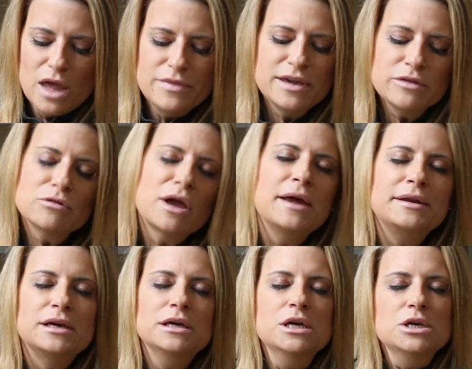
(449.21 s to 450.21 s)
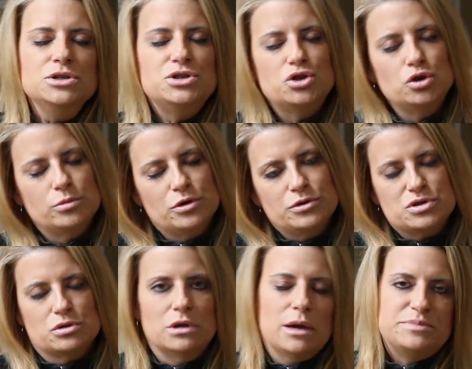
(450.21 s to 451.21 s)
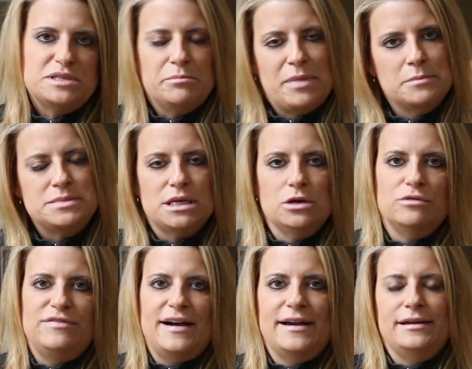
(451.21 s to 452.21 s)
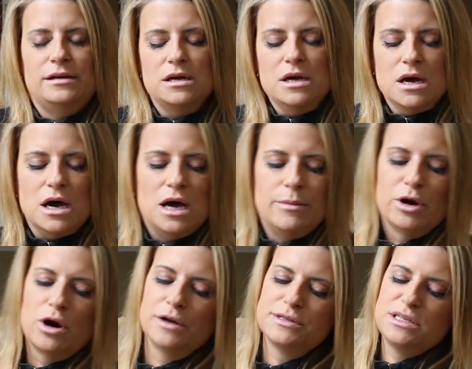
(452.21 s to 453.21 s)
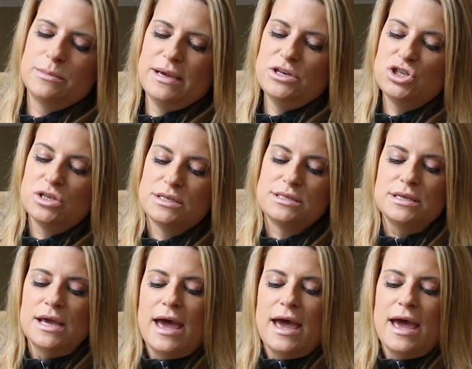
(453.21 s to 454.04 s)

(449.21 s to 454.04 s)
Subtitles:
The other kind of tumors or lumps and bumps that you'll find are called sebaceous